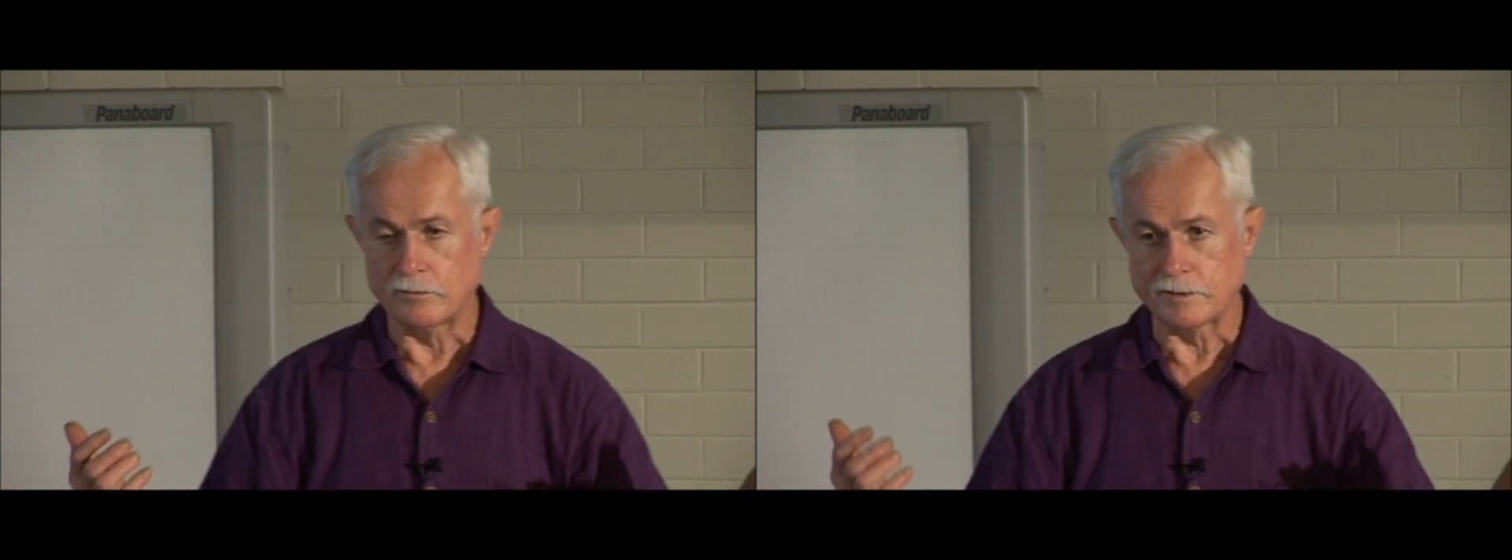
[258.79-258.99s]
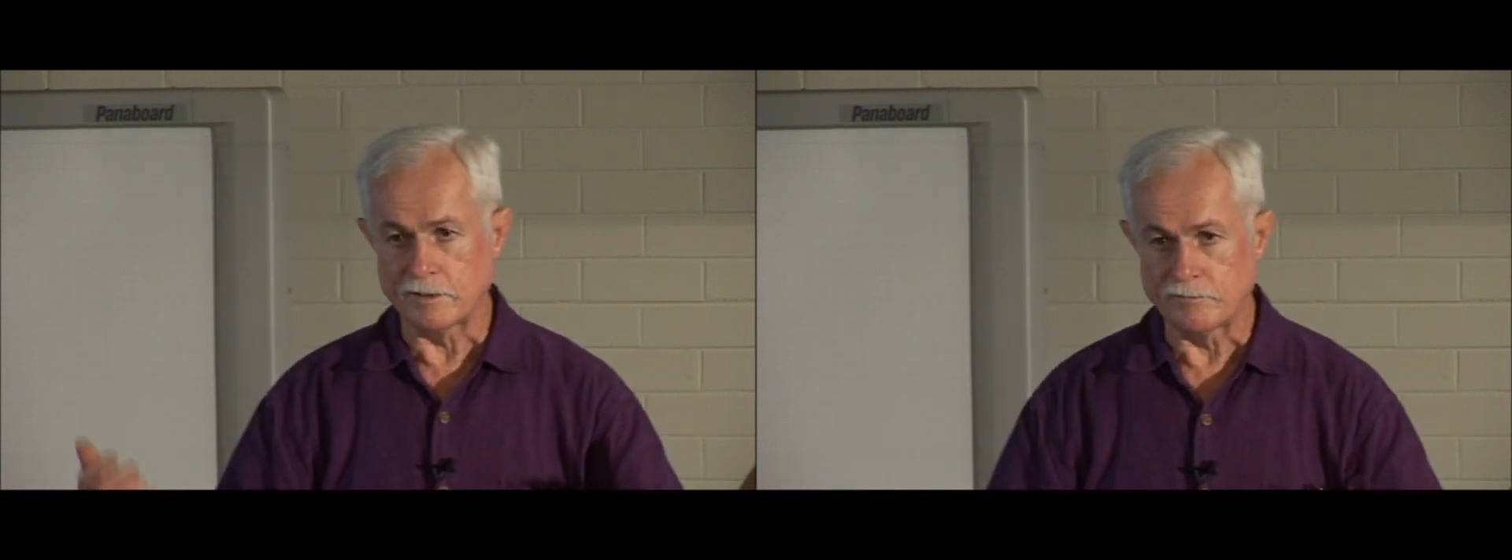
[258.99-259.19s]

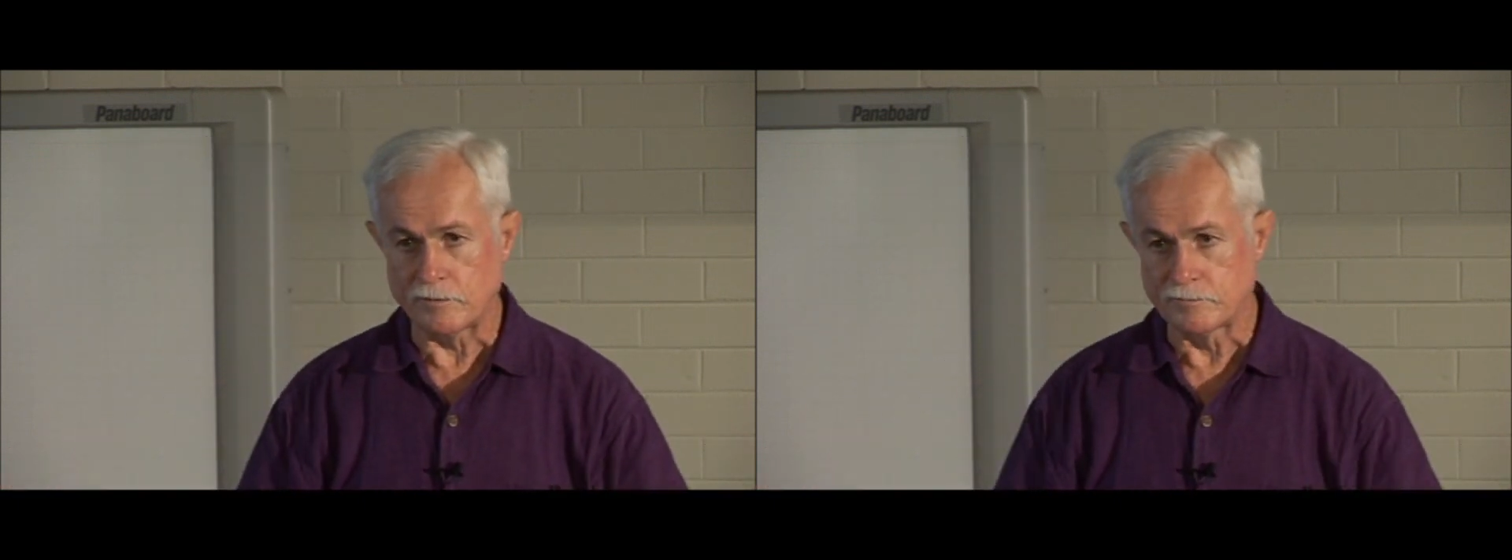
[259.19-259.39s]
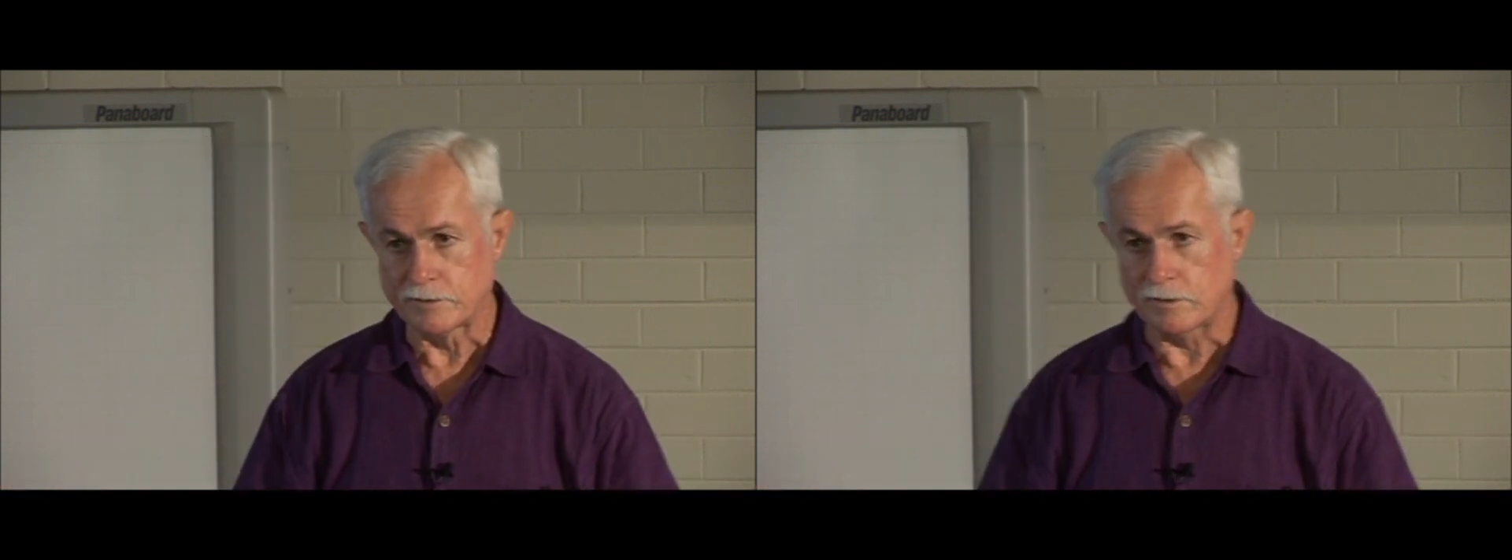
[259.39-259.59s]
when they've
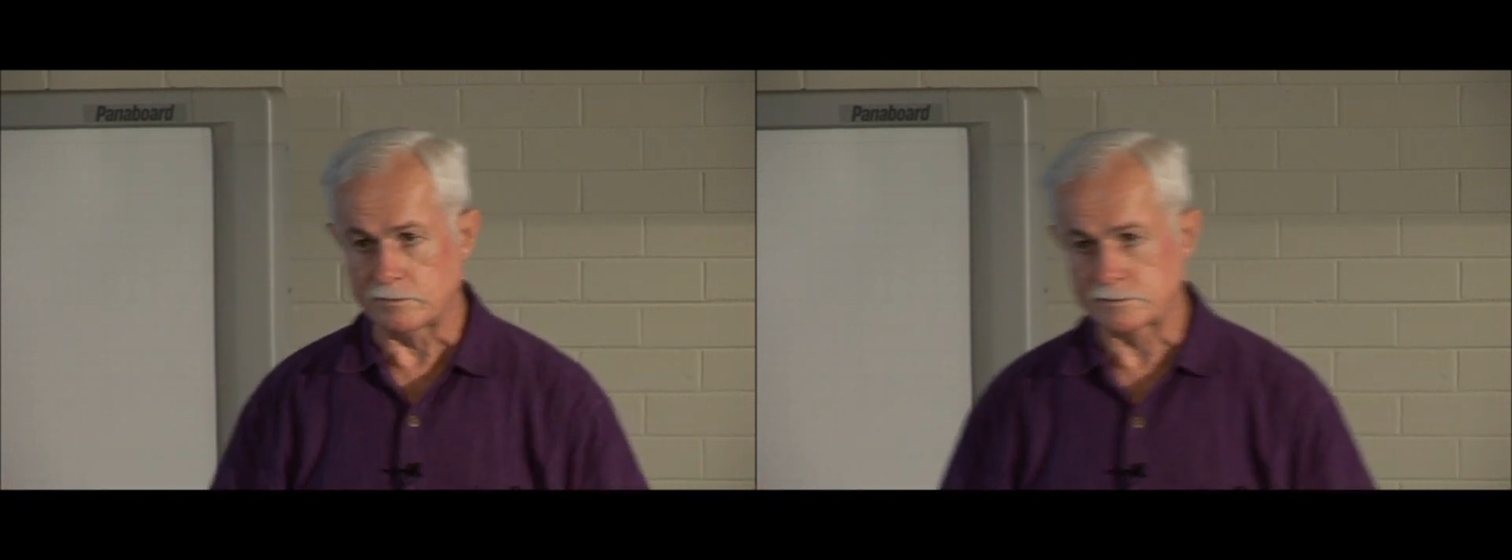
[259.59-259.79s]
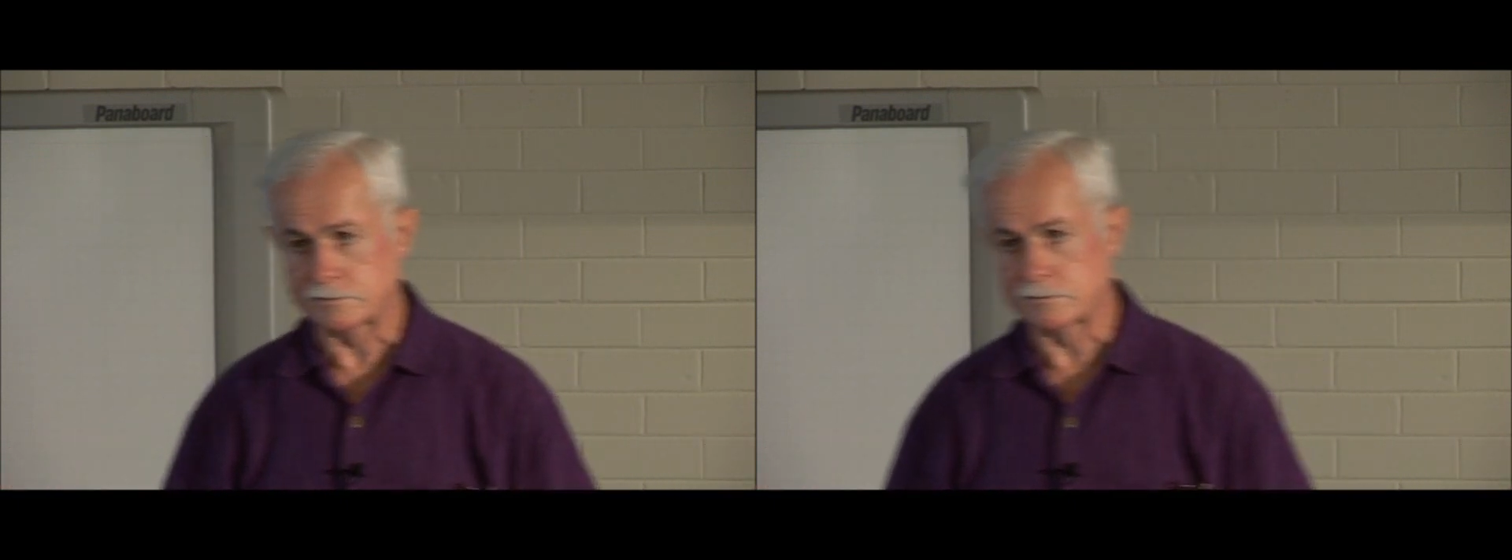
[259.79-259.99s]

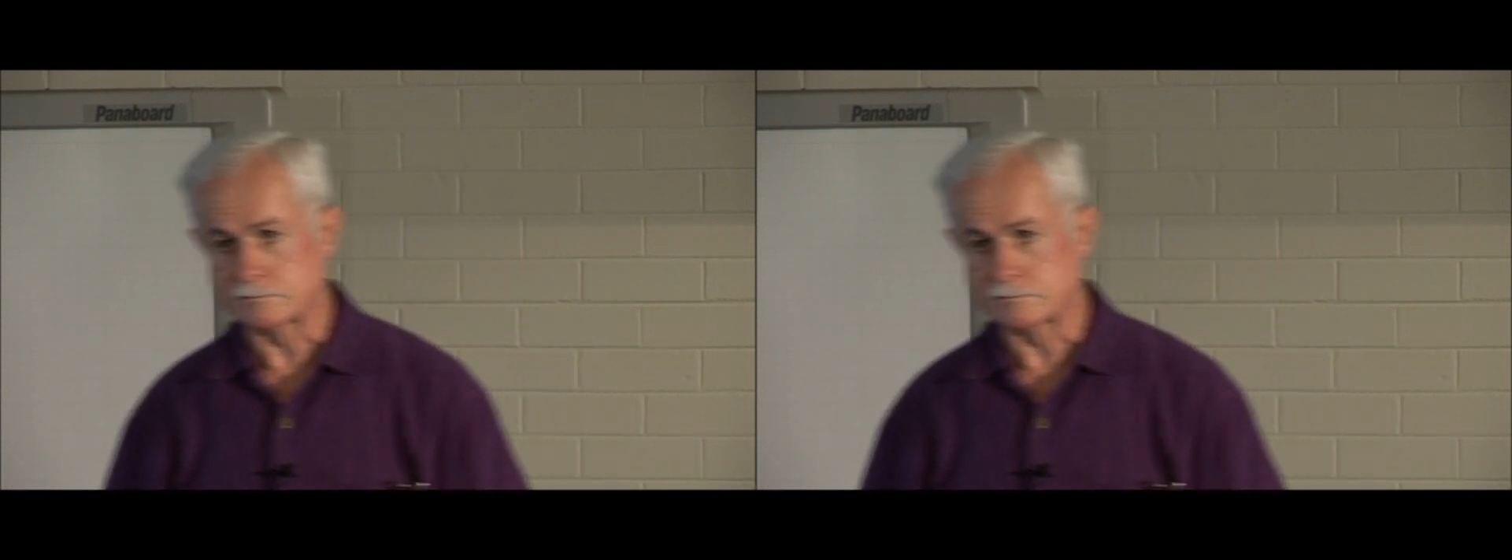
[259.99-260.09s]
overdosed.